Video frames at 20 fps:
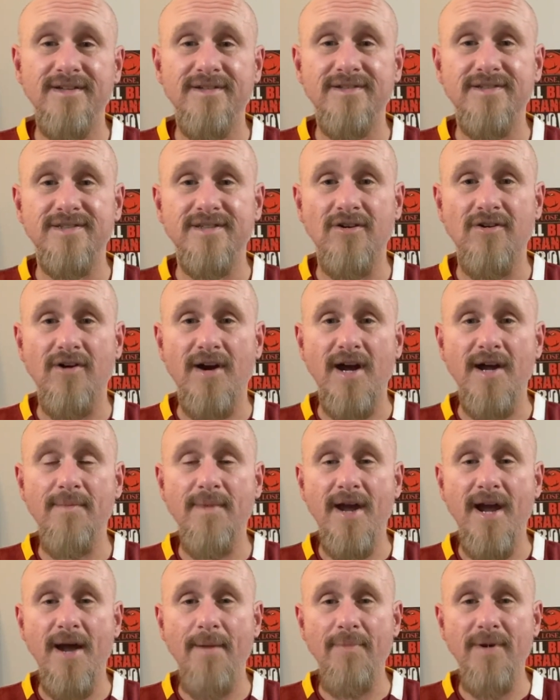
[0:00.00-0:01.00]
so I am
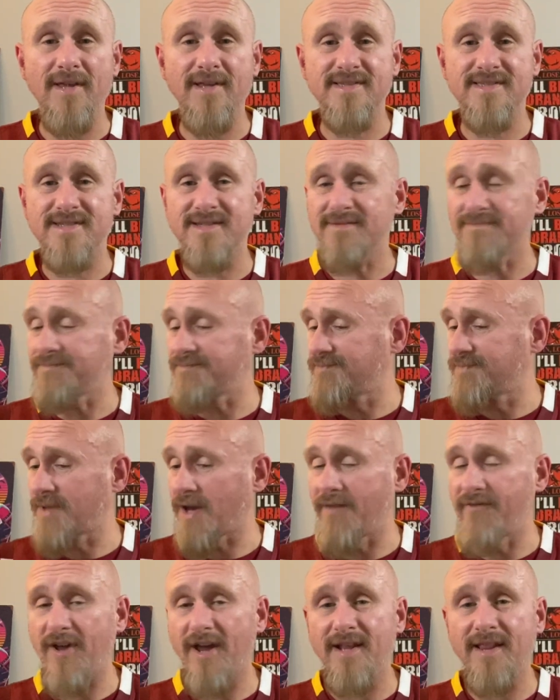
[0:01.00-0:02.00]
happy.
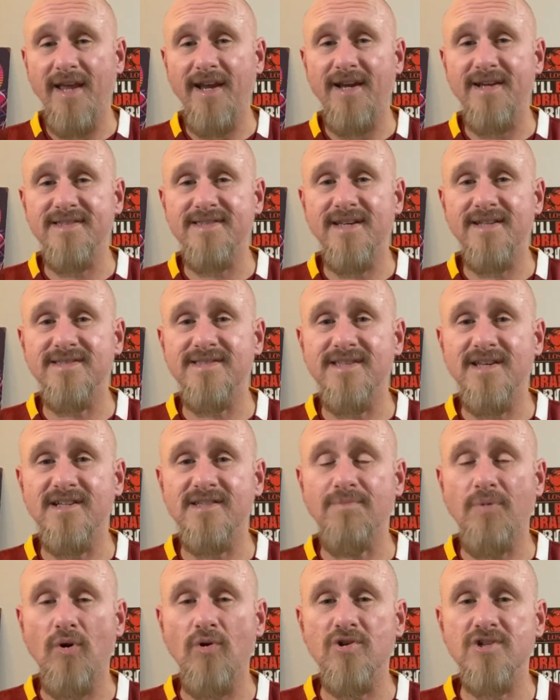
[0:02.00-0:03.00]
I've had, like I said, 6
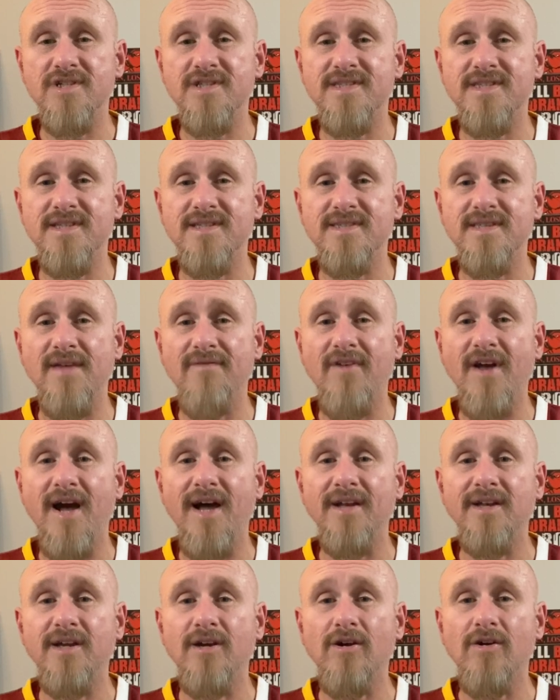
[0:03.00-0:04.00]
purchases. They've
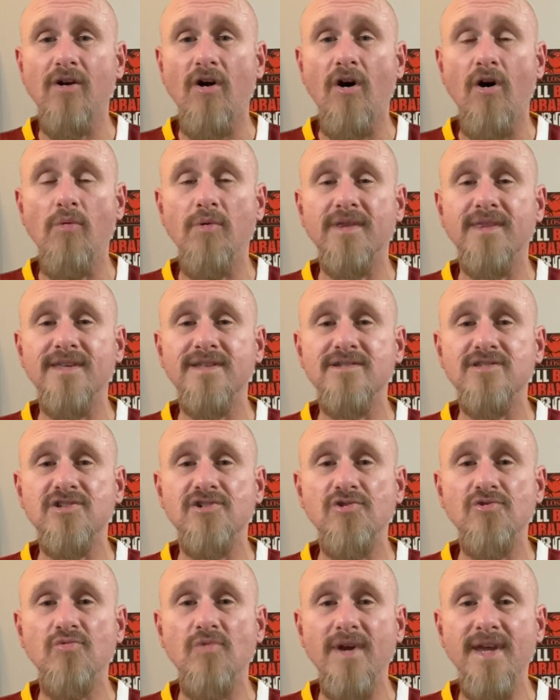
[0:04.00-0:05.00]
gotten here all within
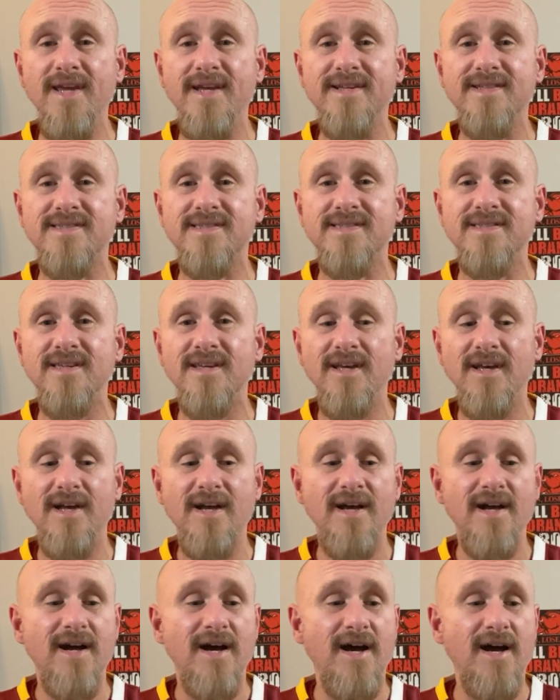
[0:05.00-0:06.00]
2 weeks.
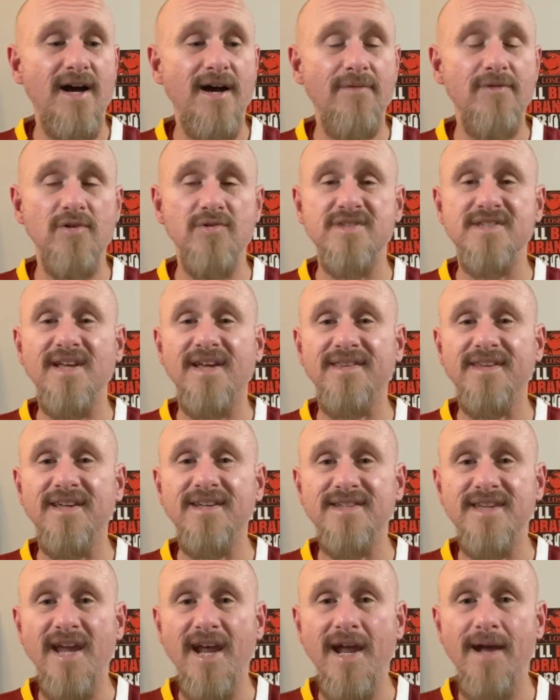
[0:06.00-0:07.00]
There's
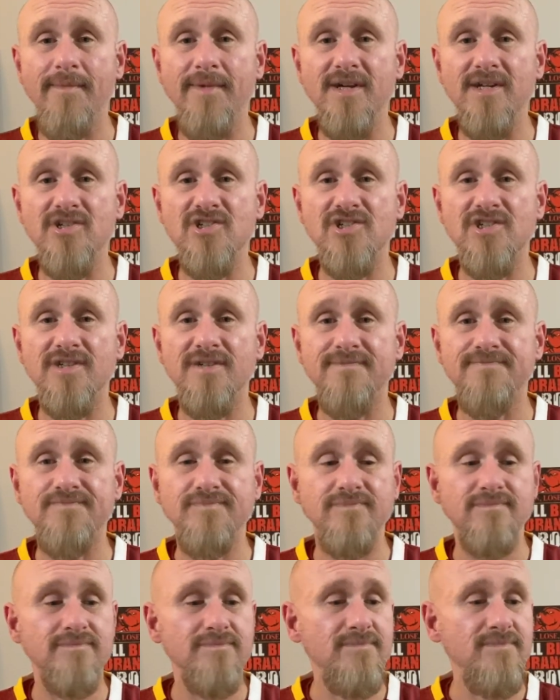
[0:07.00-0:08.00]
nothing damaged.
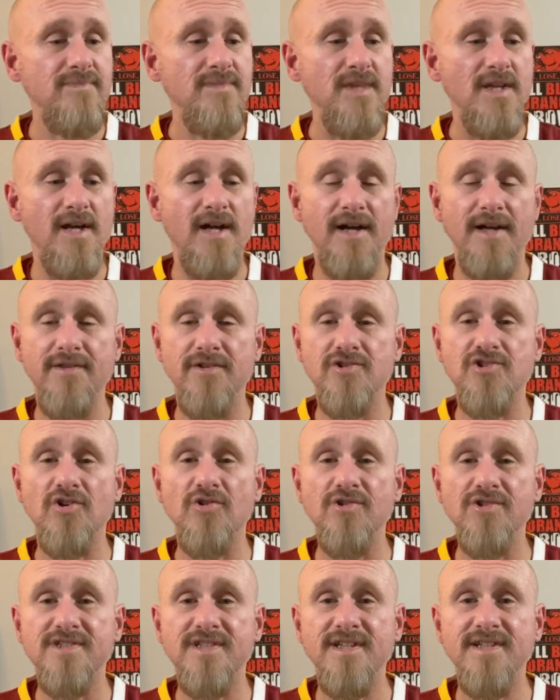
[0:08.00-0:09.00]
The
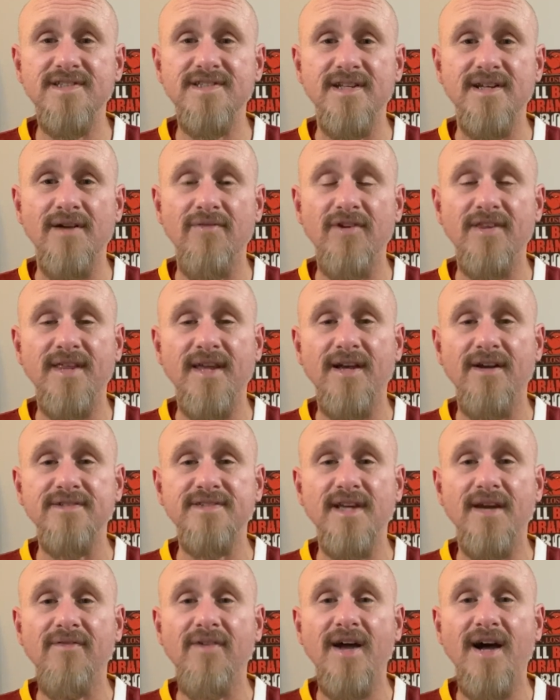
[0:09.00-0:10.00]
jerseys and everything
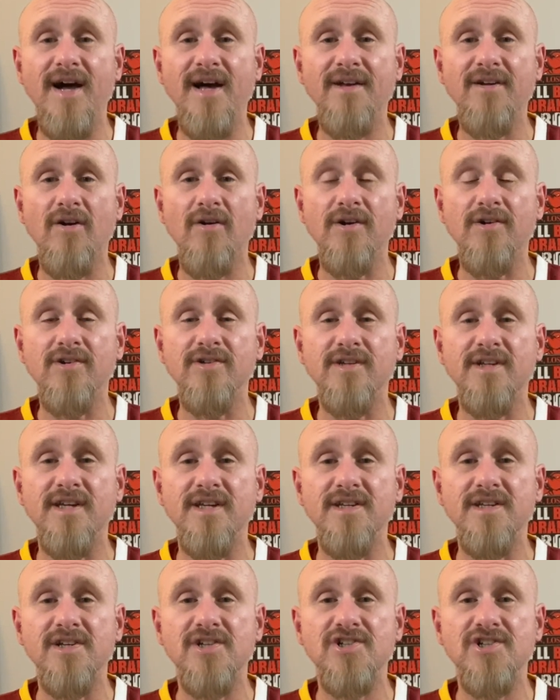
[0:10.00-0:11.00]
else I've gotten are in good
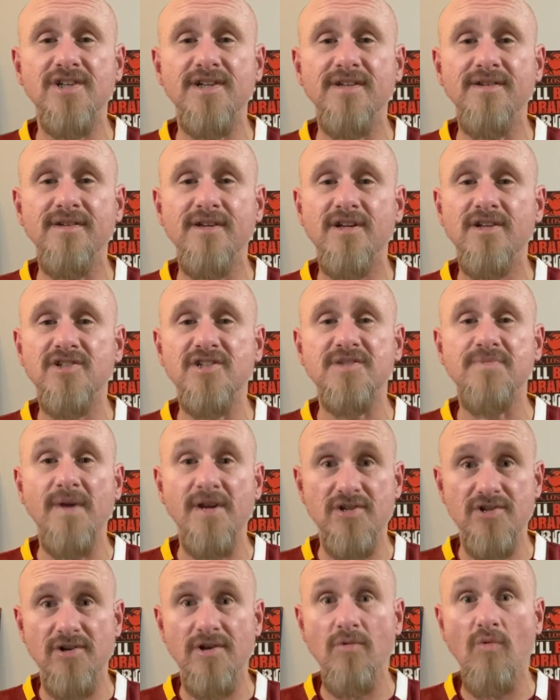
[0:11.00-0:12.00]
condition. Just
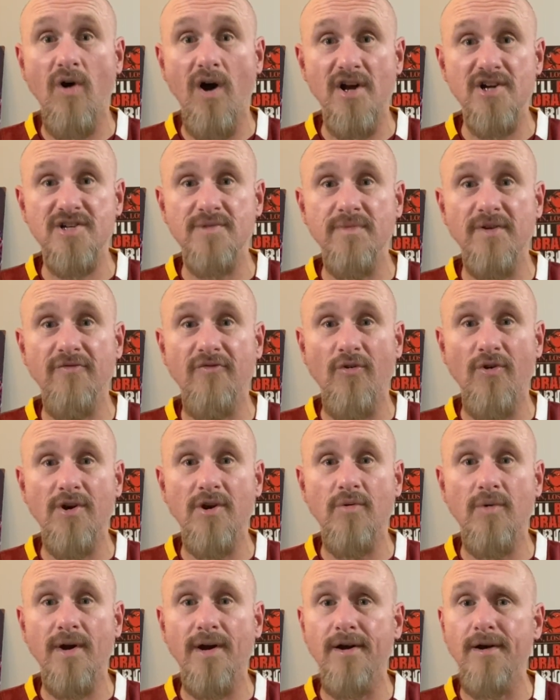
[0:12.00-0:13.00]
make sure you wash them before
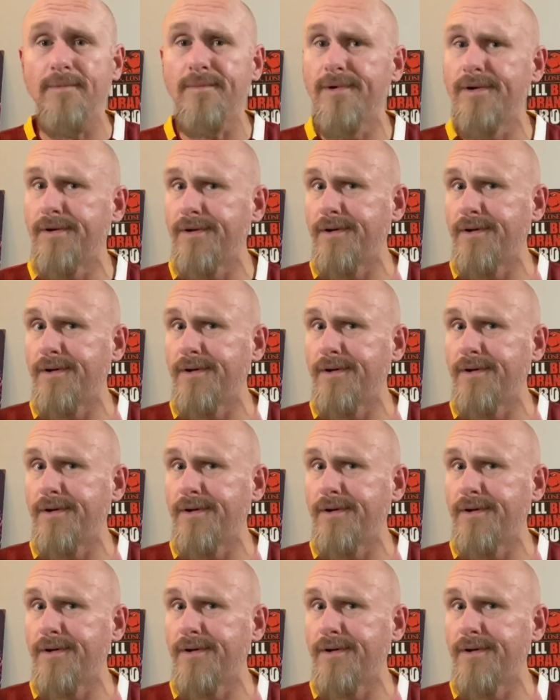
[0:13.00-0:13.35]
you wear them.